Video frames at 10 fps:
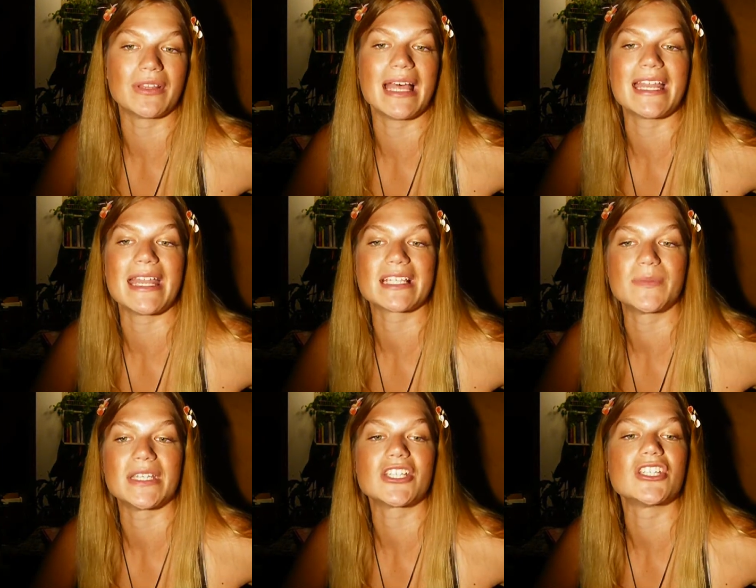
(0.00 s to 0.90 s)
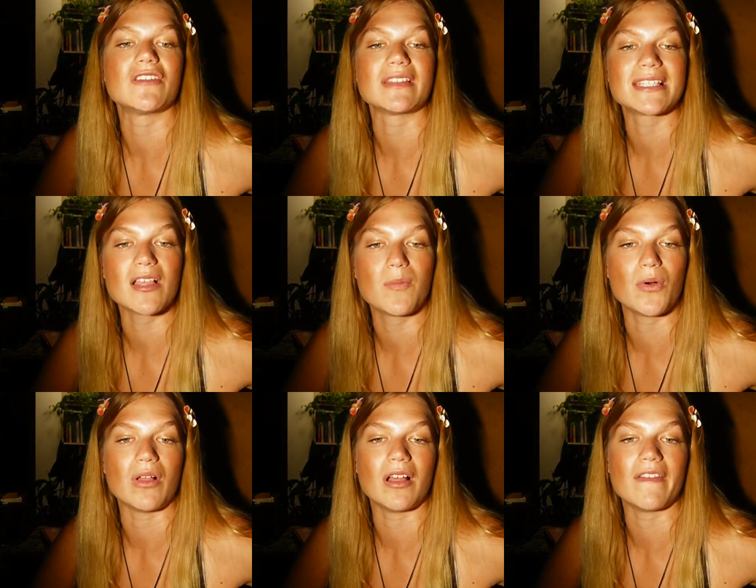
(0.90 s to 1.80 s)
Byrd led an expedition to the South
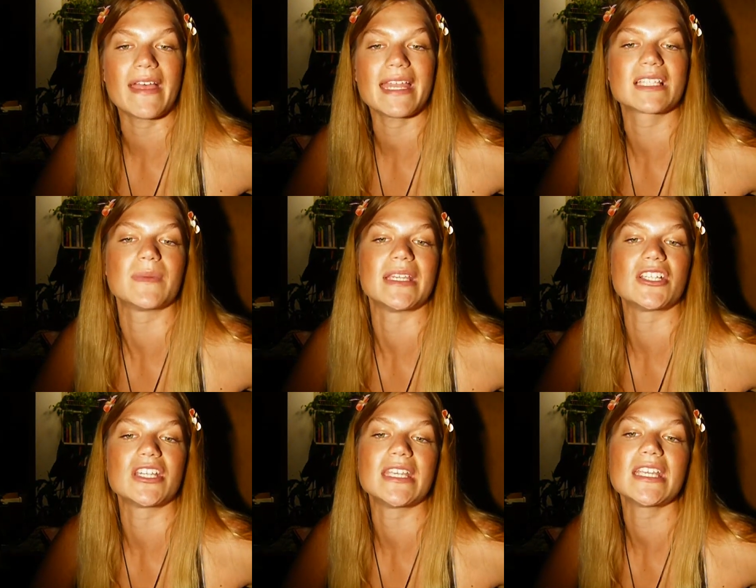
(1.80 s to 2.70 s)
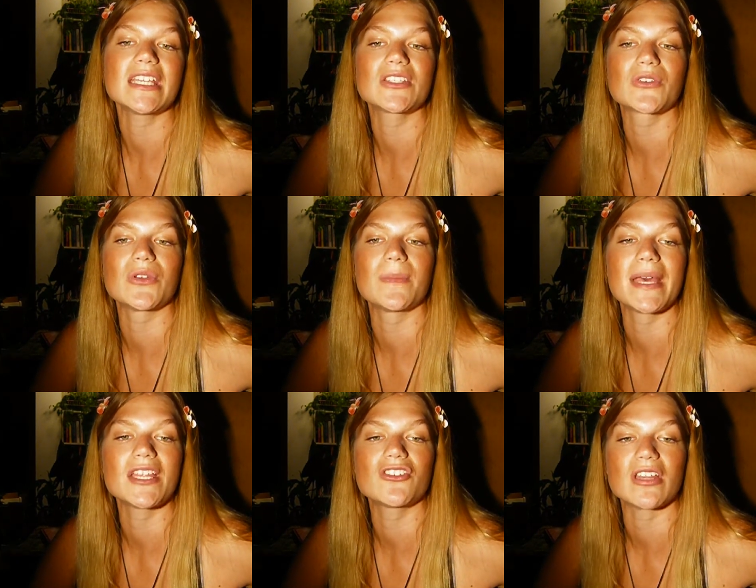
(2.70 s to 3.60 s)
Pole. On that expedition, he and his crew
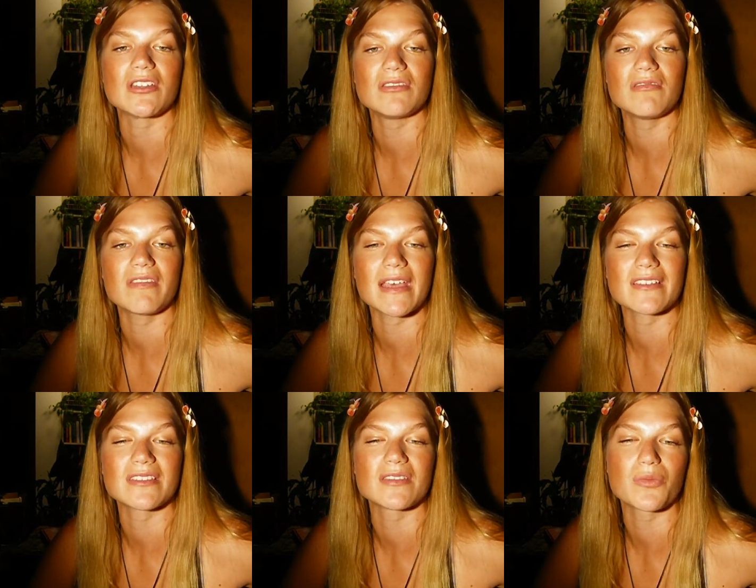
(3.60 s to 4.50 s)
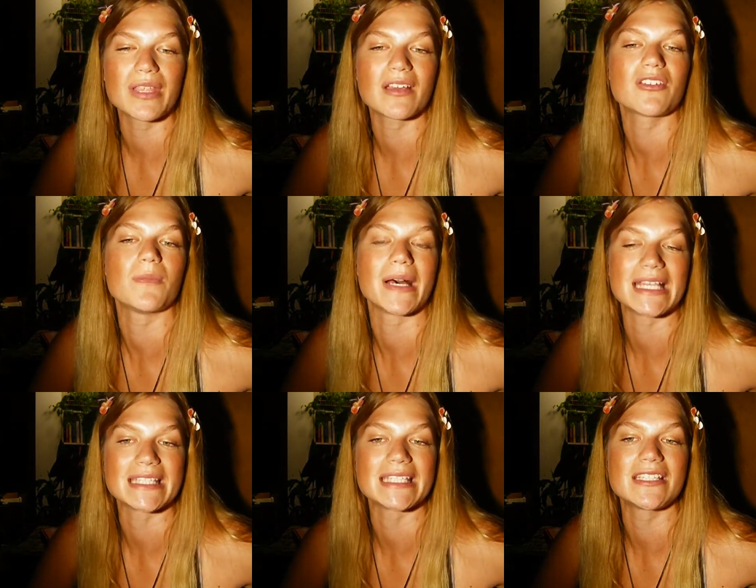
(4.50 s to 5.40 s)
penetrated 2,300
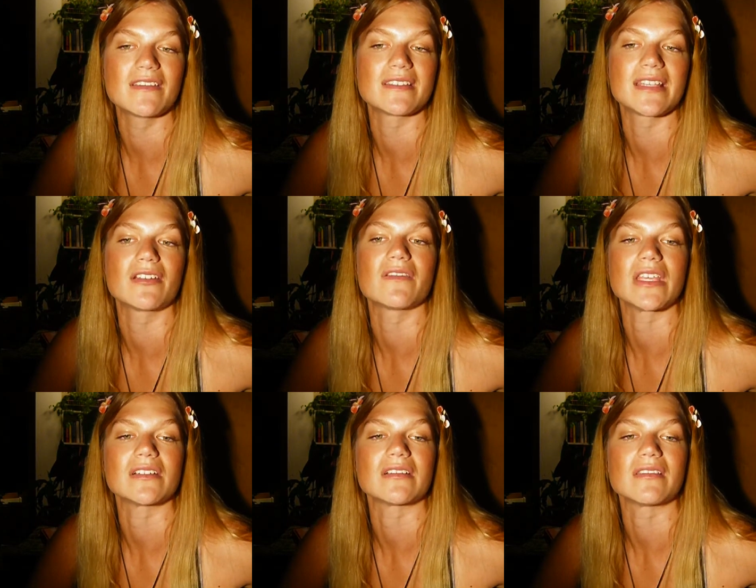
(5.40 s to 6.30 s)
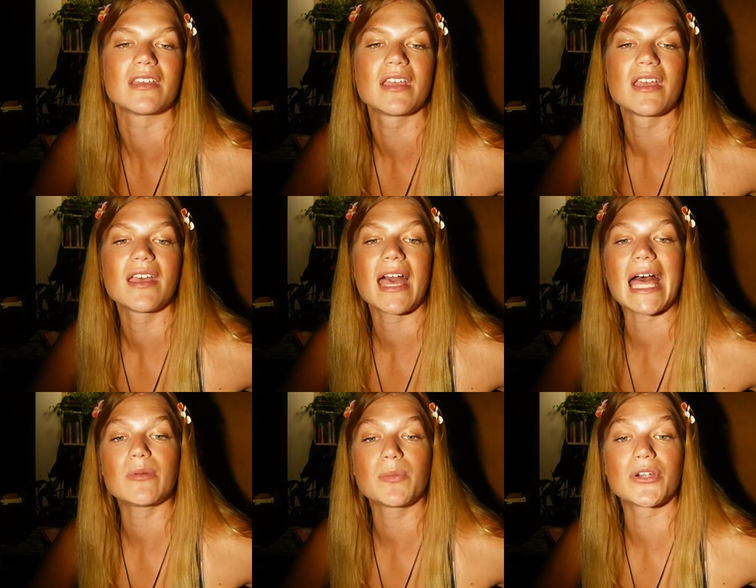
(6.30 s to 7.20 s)
miles into the center of the Earth.
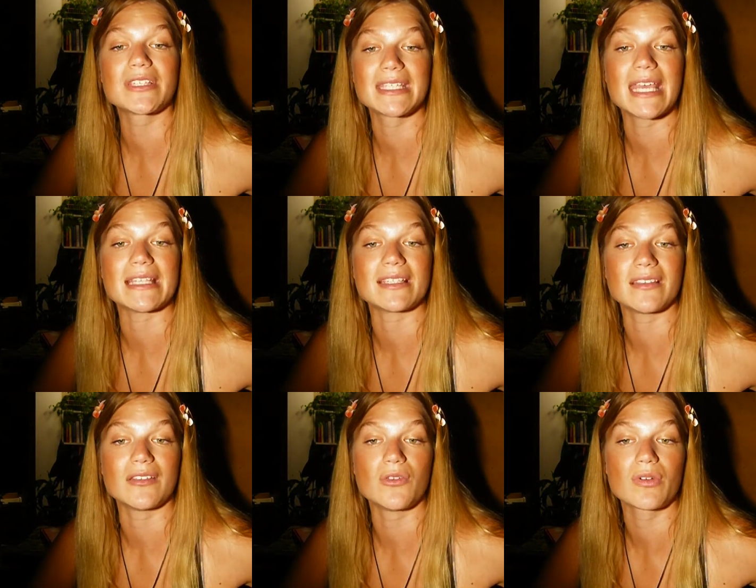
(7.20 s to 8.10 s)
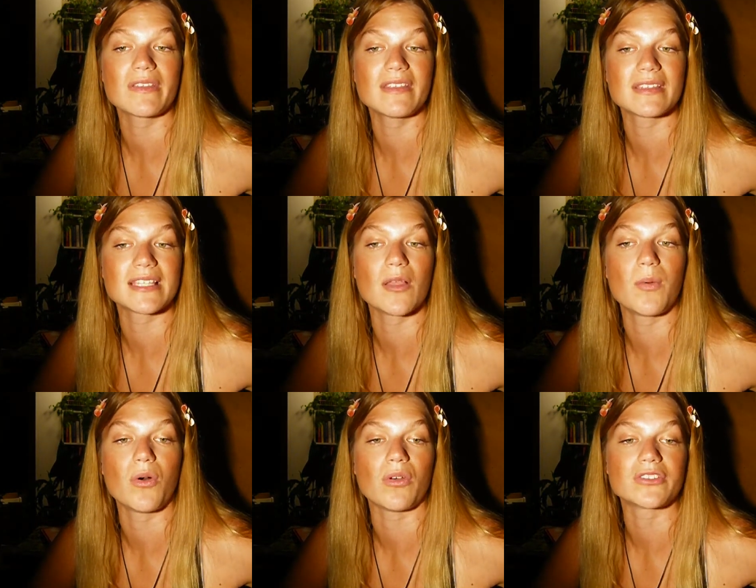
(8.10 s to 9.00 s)
Admiral Byrd states that the North and the
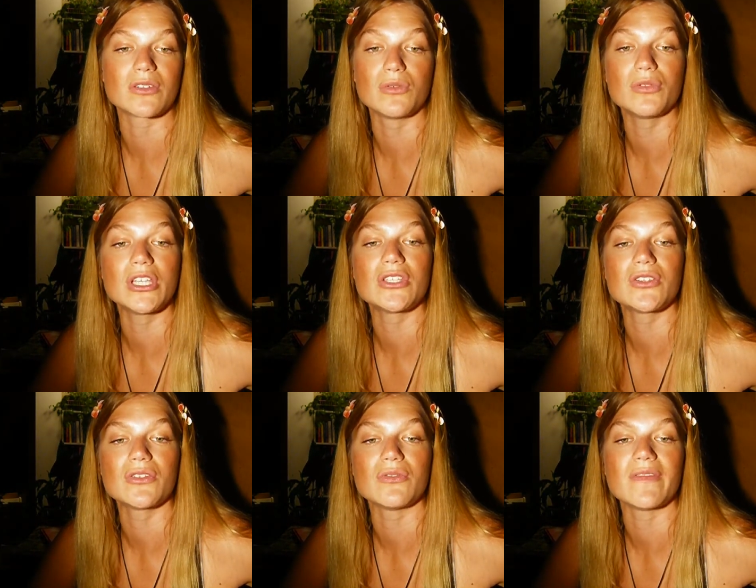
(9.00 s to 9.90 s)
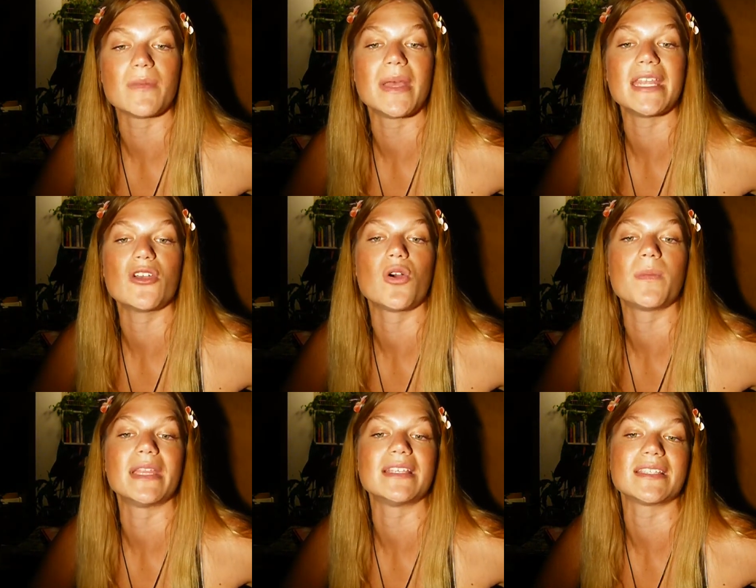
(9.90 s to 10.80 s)
South Poles are only two of the many
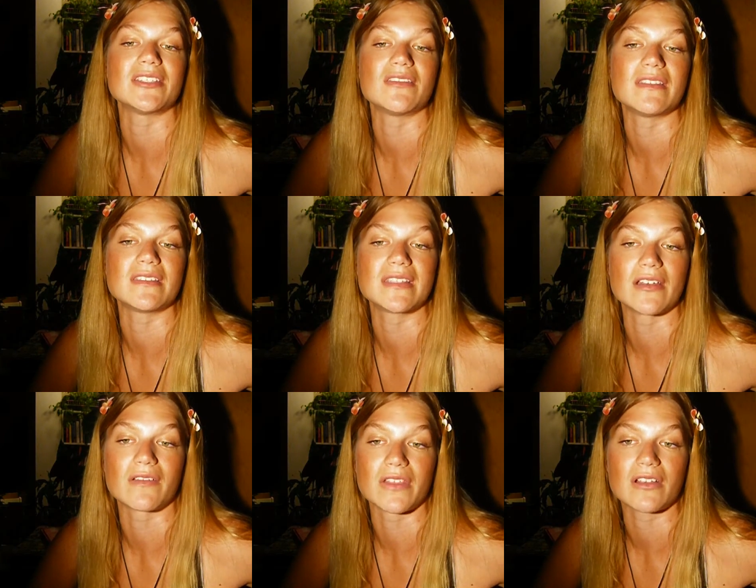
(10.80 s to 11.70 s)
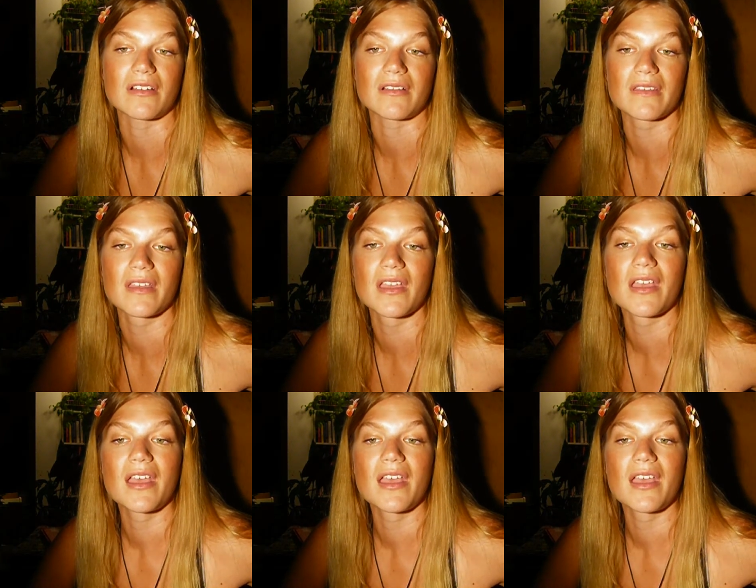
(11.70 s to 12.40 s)
openings into the center of the Earth.